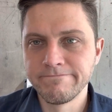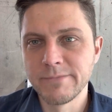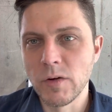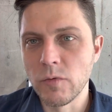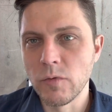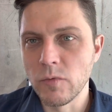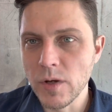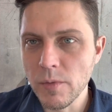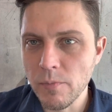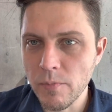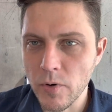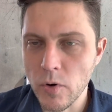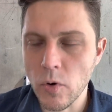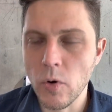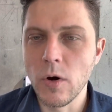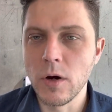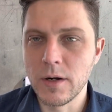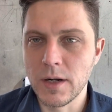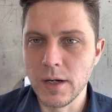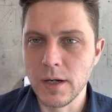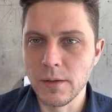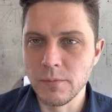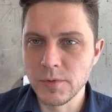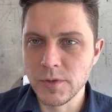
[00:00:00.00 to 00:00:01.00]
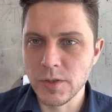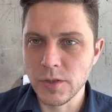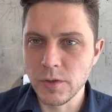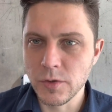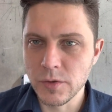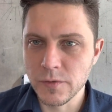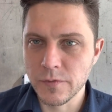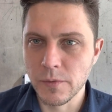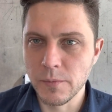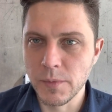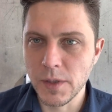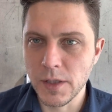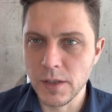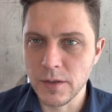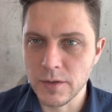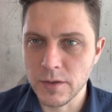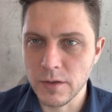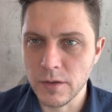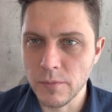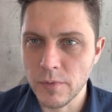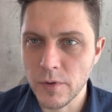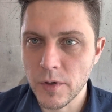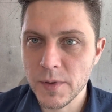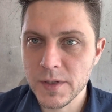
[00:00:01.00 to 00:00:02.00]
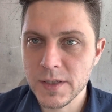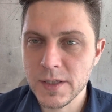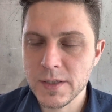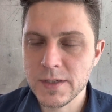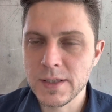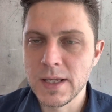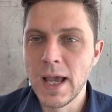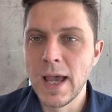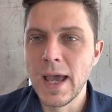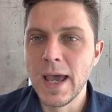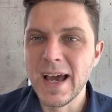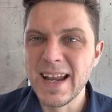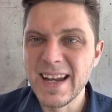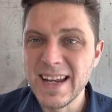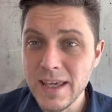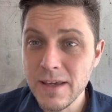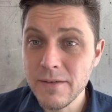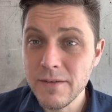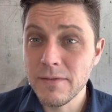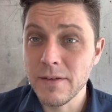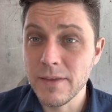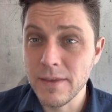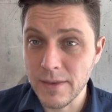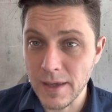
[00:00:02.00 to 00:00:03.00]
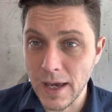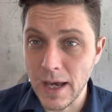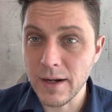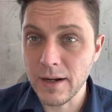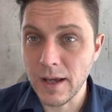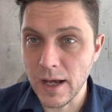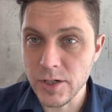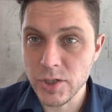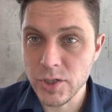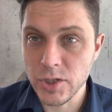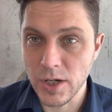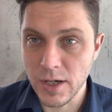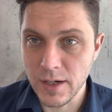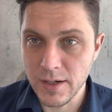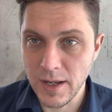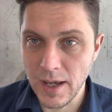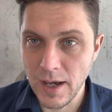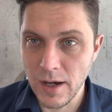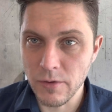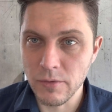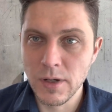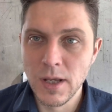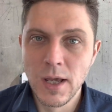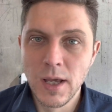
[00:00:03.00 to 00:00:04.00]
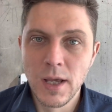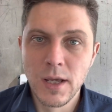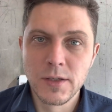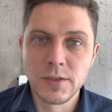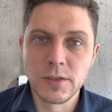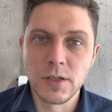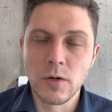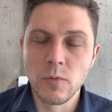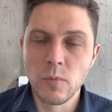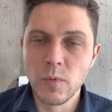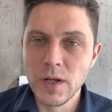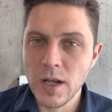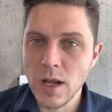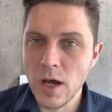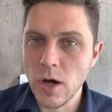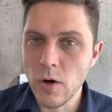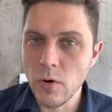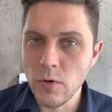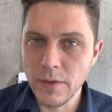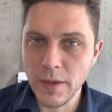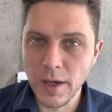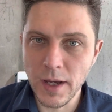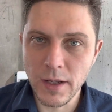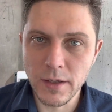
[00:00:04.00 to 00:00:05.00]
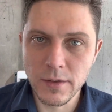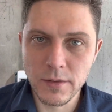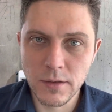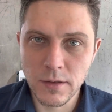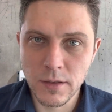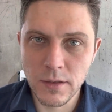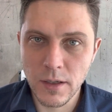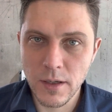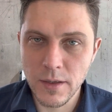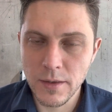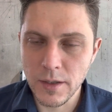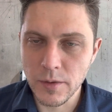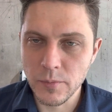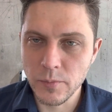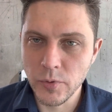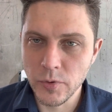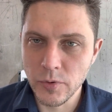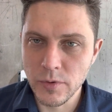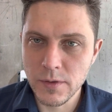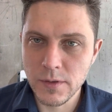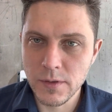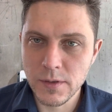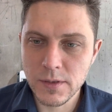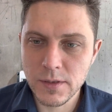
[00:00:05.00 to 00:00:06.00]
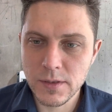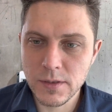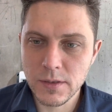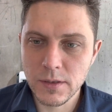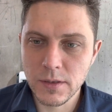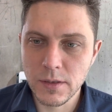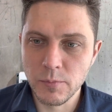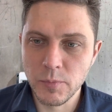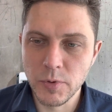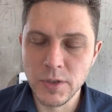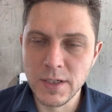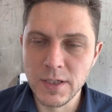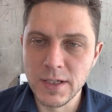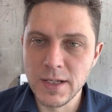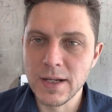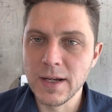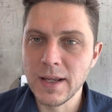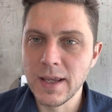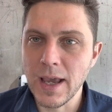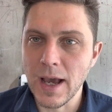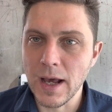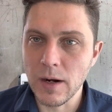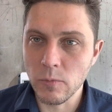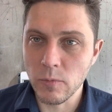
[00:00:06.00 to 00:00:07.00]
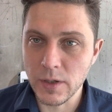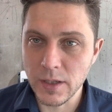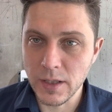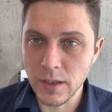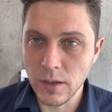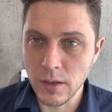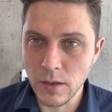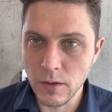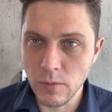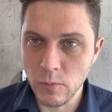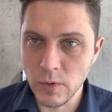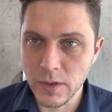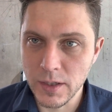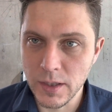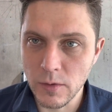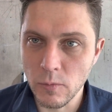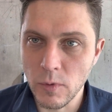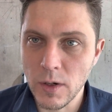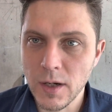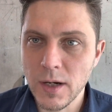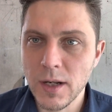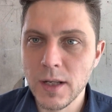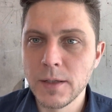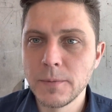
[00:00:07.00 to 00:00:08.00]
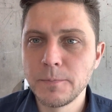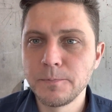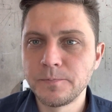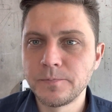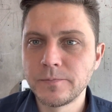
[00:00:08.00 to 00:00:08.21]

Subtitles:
reprogrammed to use for military purposes, and even that got shut down. So we know that Putin didn't get what he wanted.